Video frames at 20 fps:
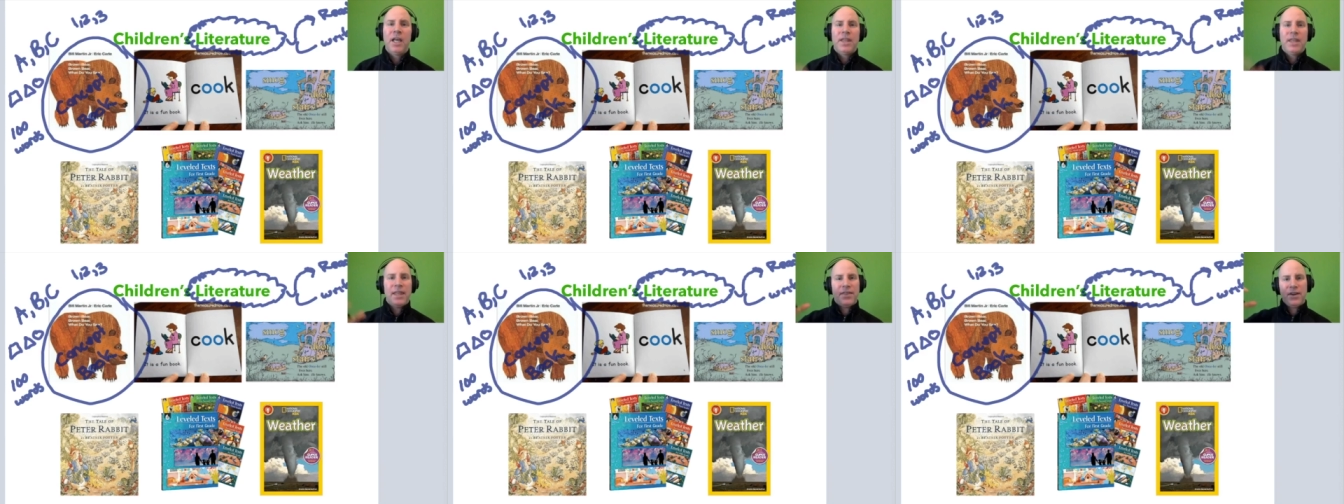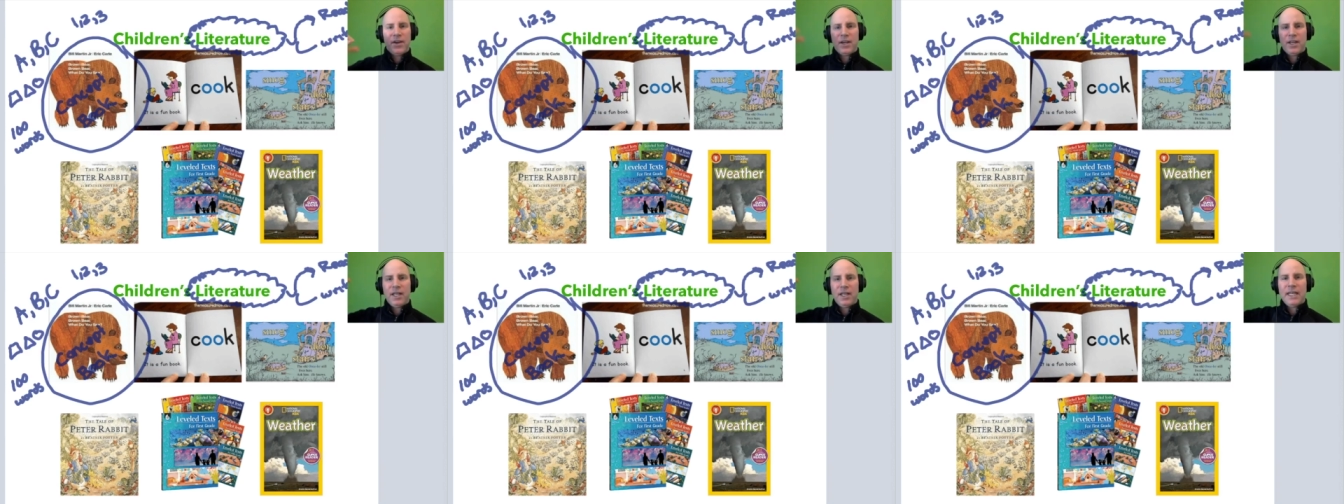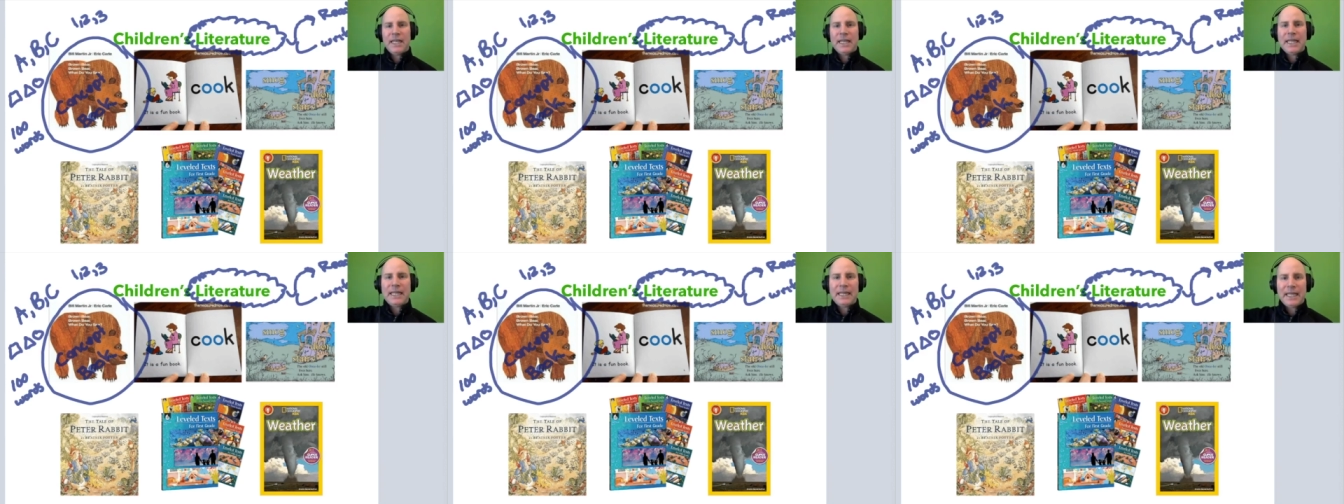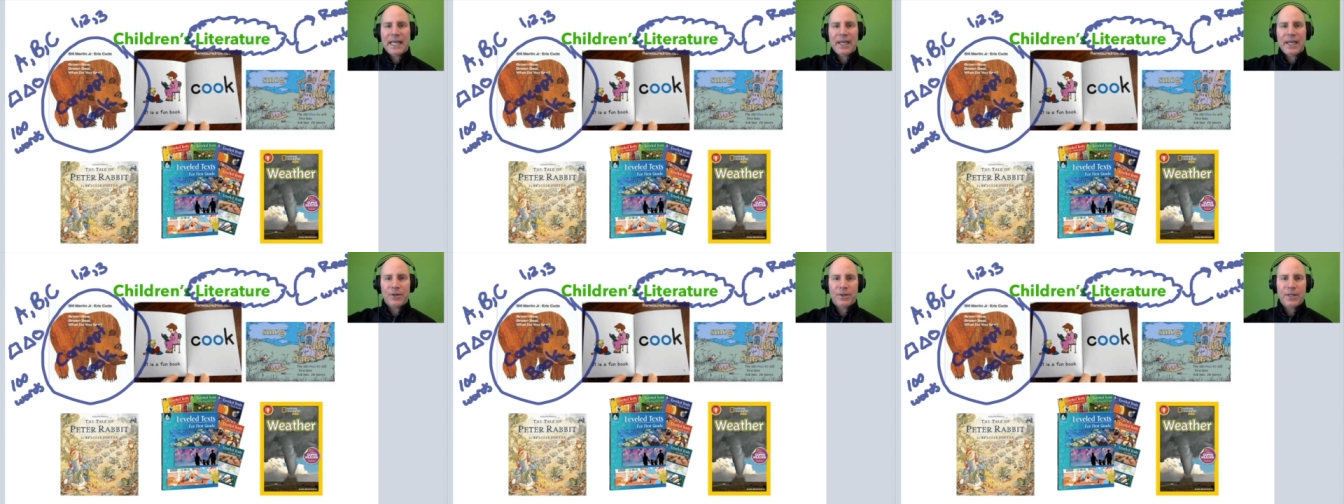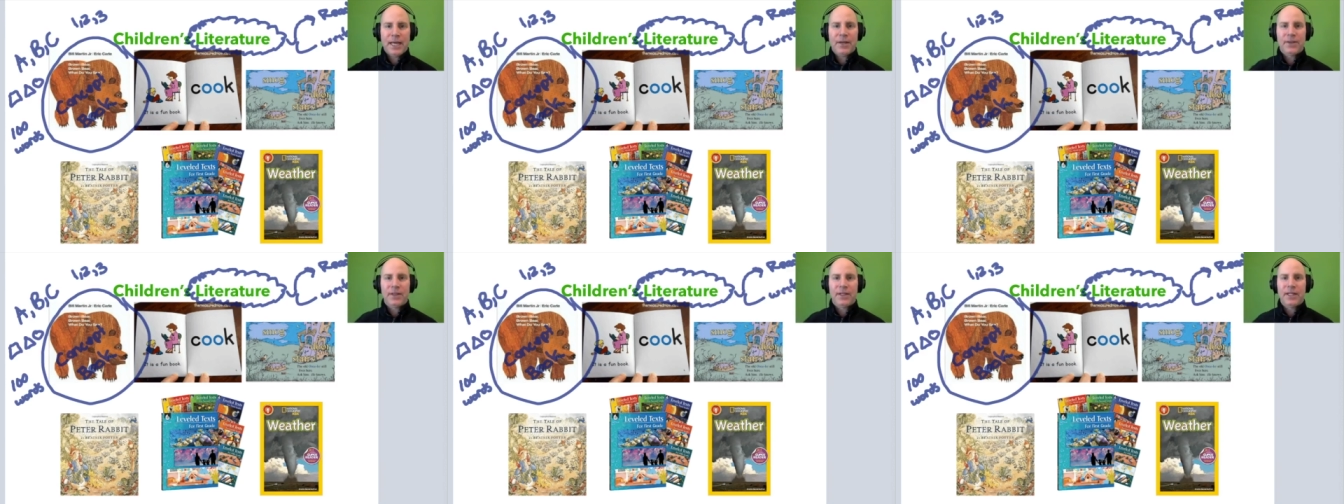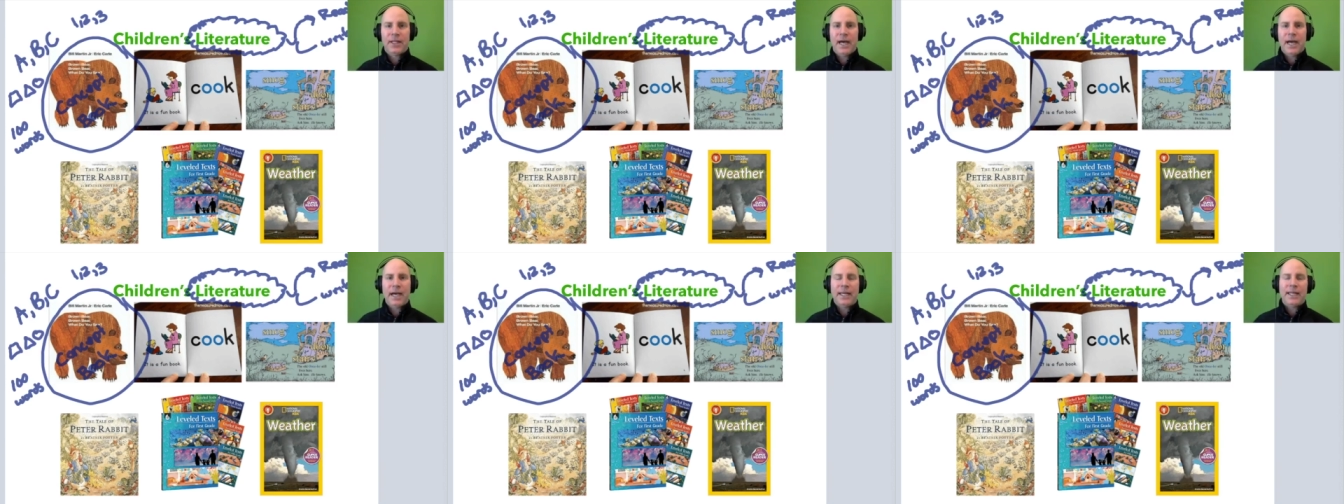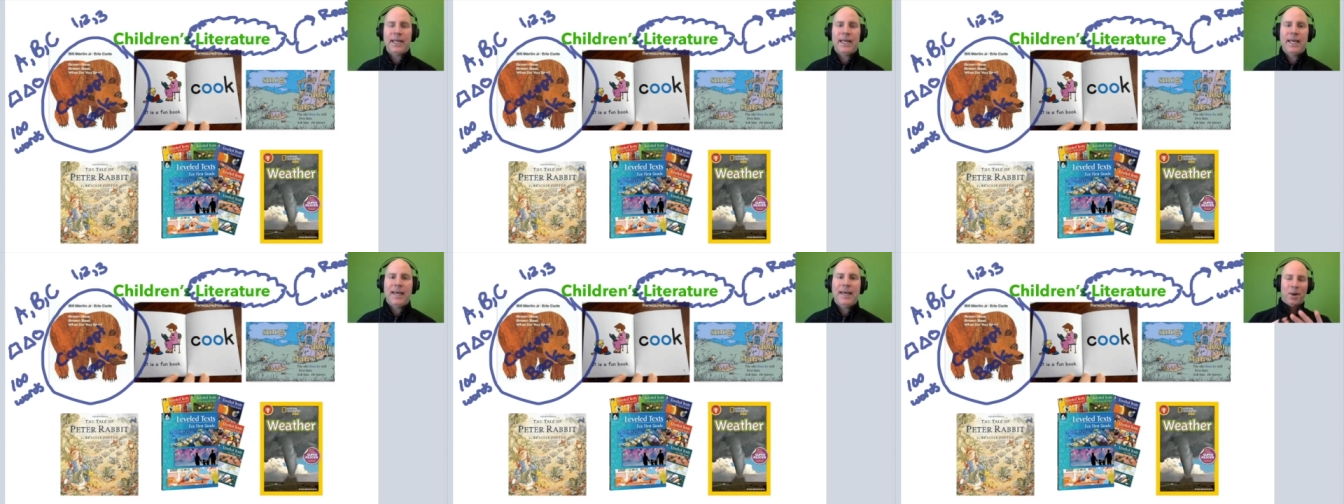that they're going to need later down the line.
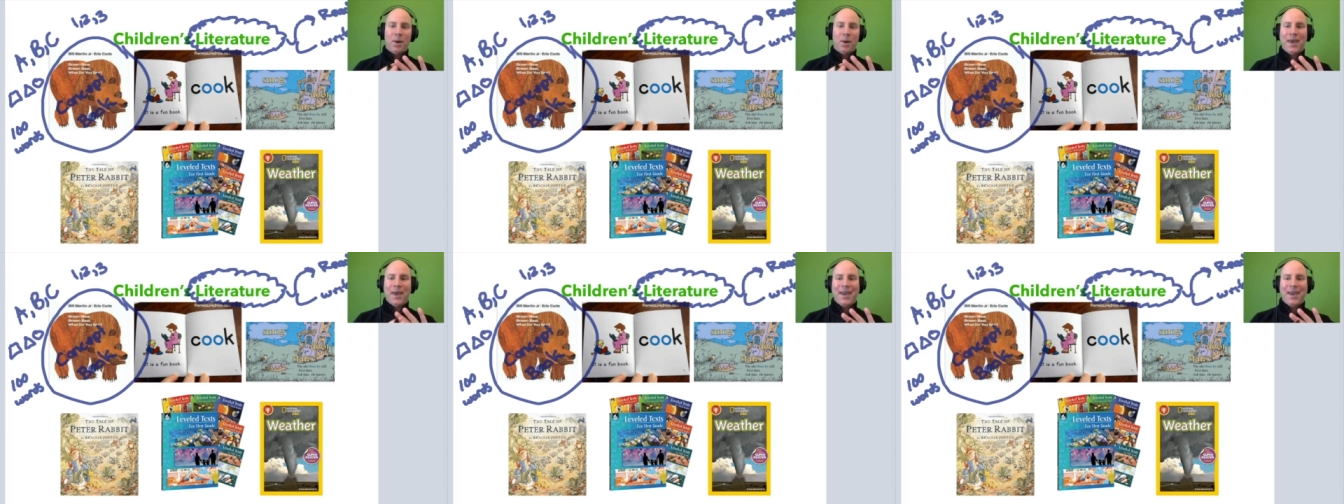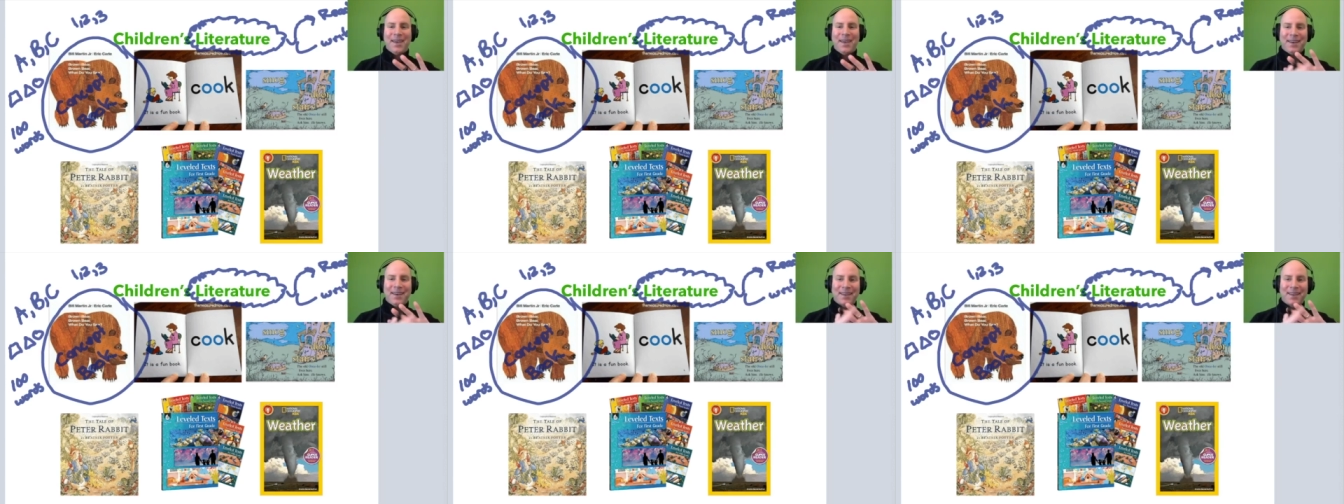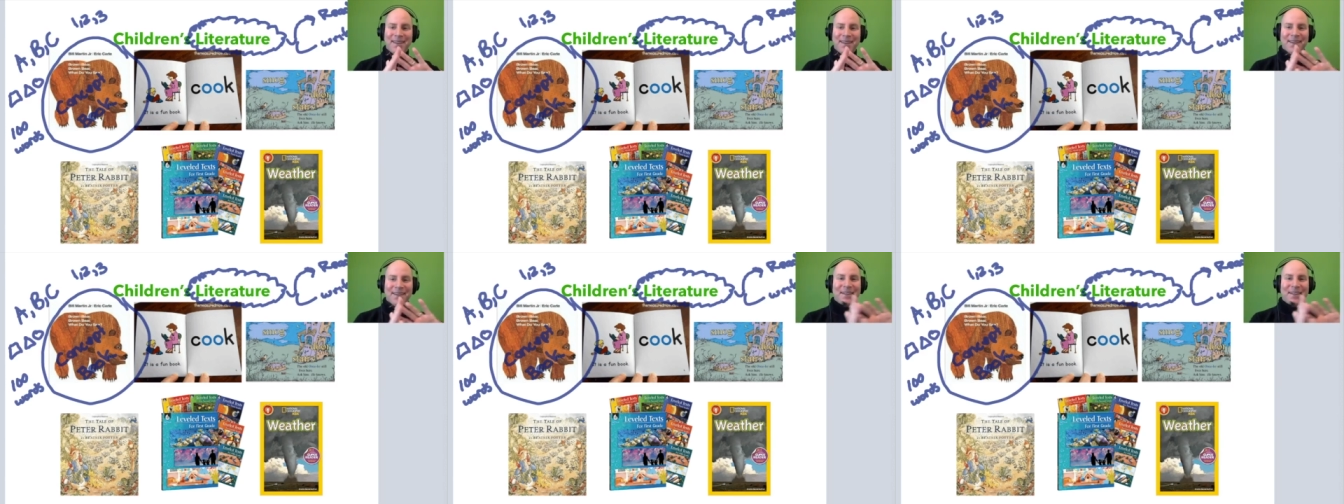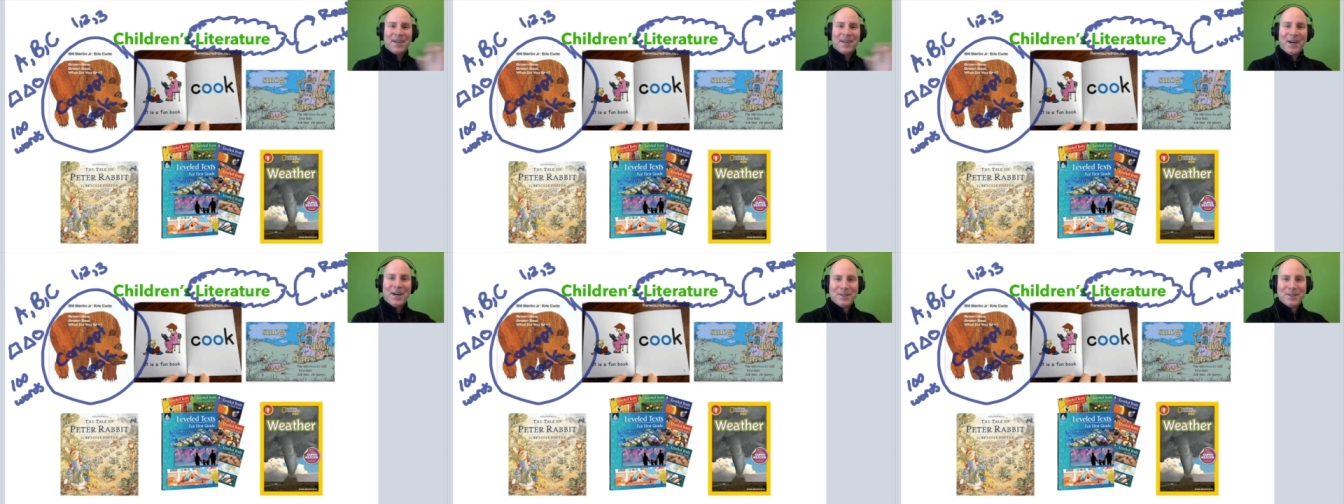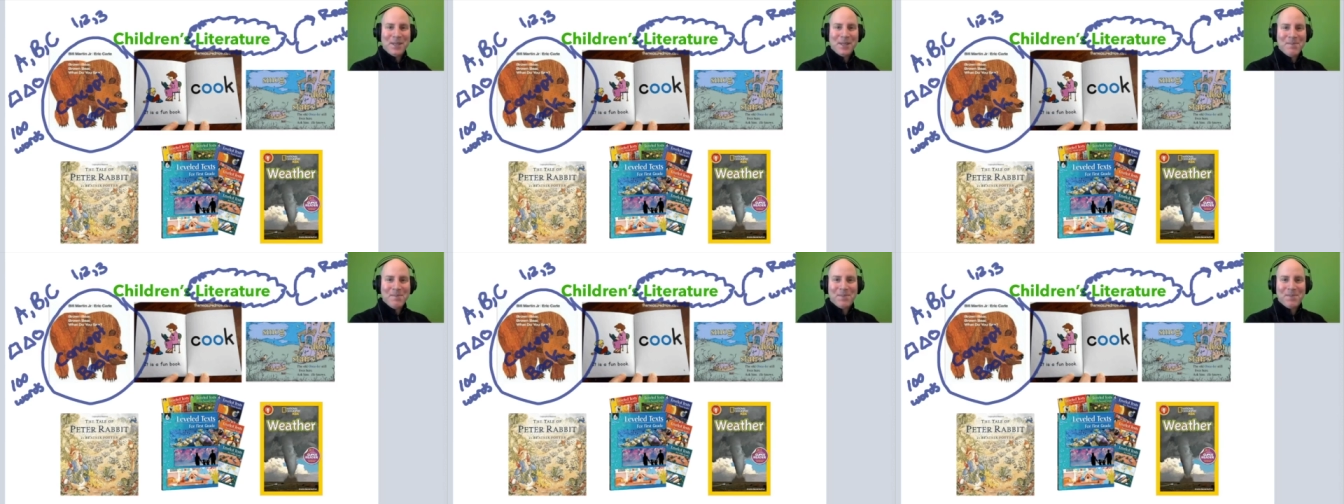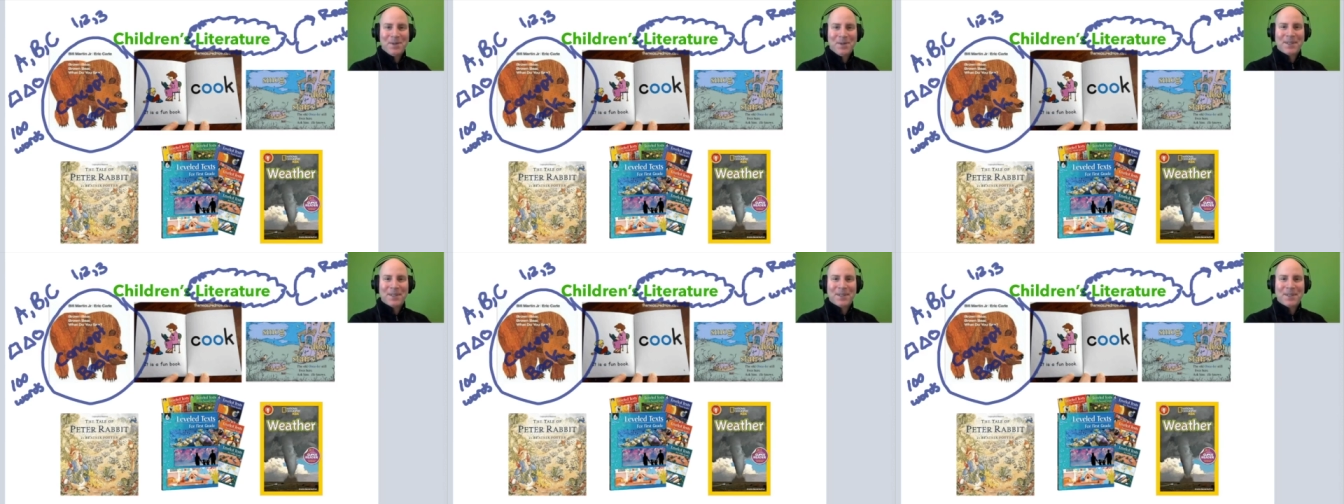Okay, concept